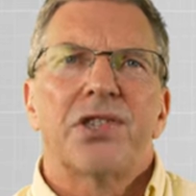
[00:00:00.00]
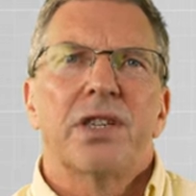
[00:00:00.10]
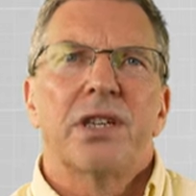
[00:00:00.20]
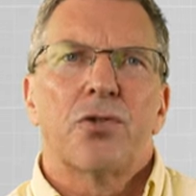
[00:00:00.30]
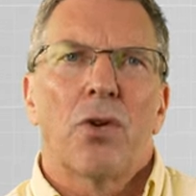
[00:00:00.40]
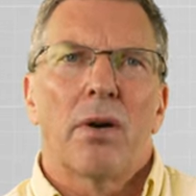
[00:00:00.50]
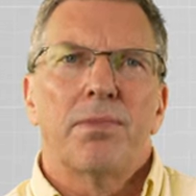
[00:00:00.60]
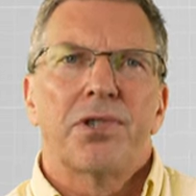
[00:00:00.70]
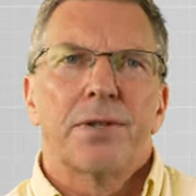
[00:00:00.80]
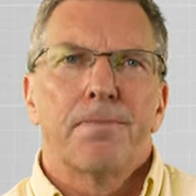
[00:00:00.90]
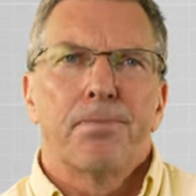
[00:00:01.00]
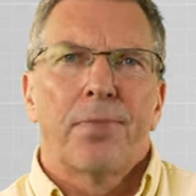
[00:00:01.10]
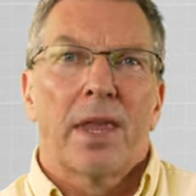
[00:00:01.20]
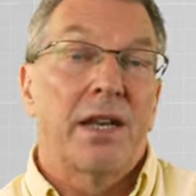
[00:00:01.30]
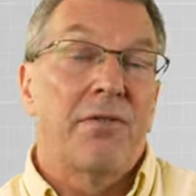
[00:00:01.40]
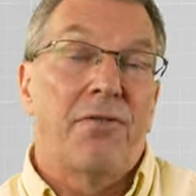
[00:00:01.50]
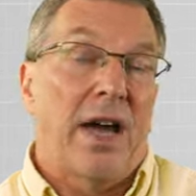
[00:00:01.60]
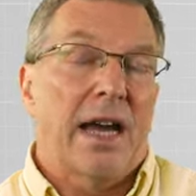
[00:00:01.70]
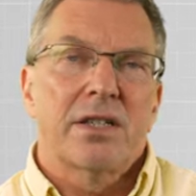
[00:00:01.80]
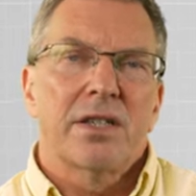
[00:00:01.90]
it drops. And in
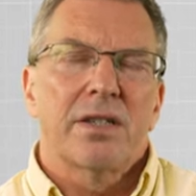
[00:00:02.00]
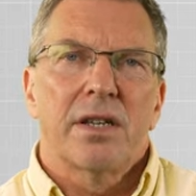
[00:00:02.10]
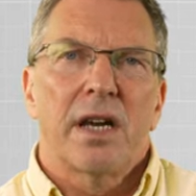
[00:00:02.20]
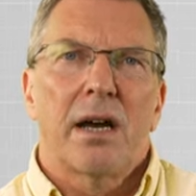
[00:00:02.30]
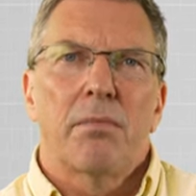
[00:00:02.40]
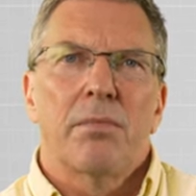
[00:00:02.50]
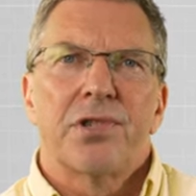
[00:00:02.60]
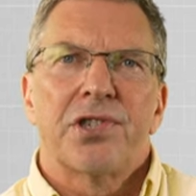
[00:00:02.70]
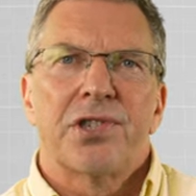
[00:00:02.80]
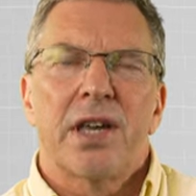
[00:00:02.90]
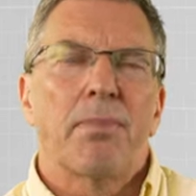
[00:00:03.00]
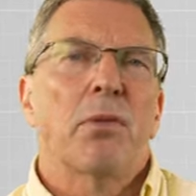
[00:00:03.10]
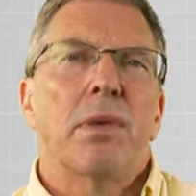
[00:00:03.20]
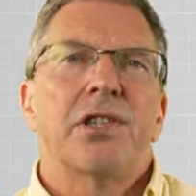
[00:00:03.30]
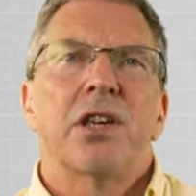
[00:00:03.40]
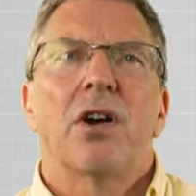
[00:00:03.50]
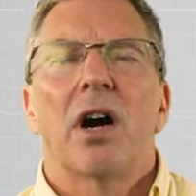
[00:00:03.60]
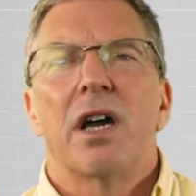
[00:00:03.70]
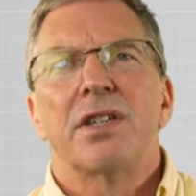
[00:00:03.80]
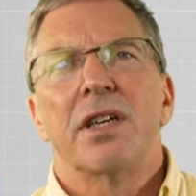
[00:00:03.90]
fact, supplementing
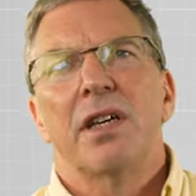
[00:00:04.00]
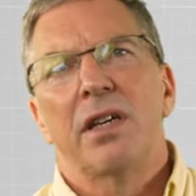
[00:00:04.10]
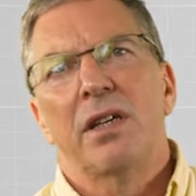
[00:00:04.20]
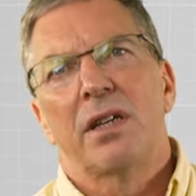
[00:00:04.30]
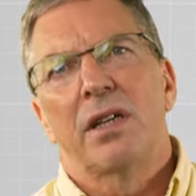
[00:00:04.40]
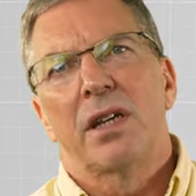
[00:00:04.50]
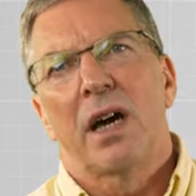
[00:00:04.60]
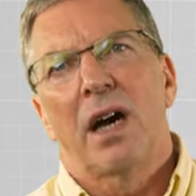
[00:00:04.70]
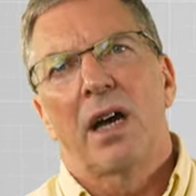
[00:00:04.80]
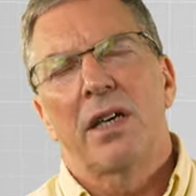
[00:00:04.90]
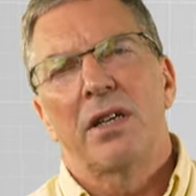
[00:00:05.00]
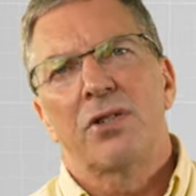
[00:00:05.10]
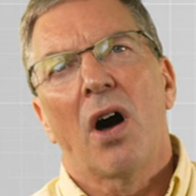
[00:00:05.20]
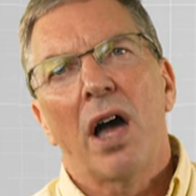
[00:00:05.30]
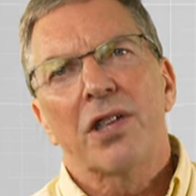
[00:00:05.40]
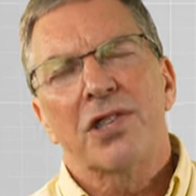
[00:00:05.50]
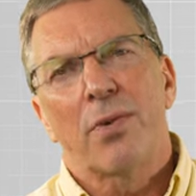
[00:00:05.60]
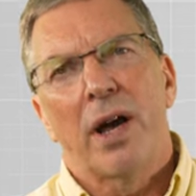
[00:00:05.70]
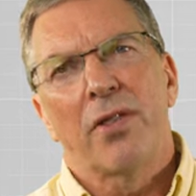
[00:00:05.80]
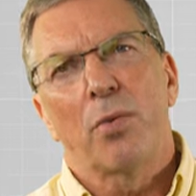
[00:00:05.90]
iodine in diets
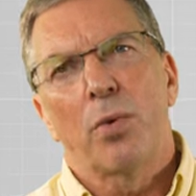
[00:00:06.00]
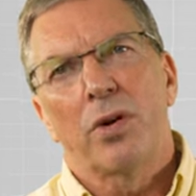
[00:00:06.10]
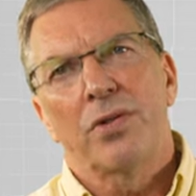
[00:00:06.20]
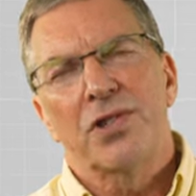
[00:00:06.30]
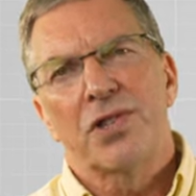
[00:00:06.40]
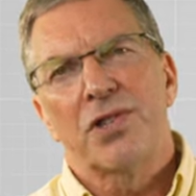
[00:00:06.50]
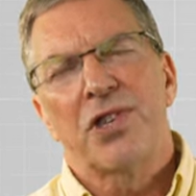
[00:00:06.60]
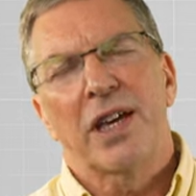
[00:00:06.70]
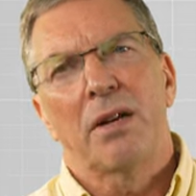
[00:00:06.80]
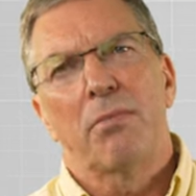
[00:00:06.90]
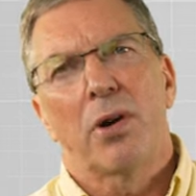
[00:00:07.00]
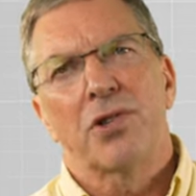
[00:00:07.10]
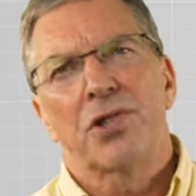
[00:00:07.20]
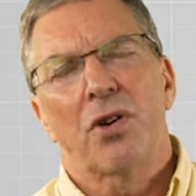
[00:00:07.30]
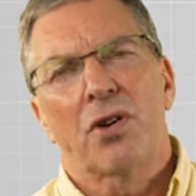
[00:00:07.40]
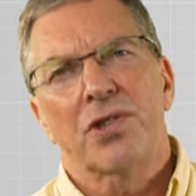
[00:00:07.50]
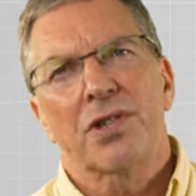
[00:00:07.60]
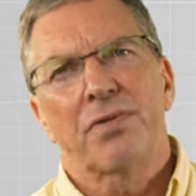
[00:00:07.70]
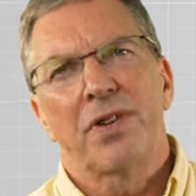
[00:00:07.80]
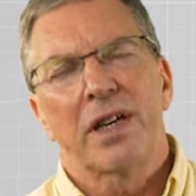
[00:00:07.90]
around the world is the second most
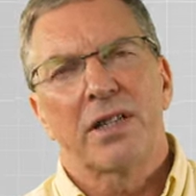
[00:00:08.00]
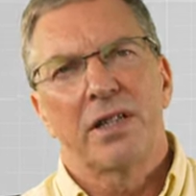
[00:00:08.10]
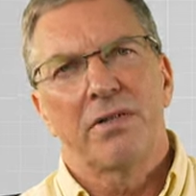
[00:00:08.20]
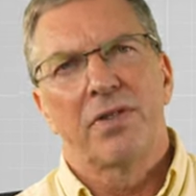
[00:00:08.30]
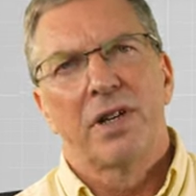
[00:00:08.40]
cost-effective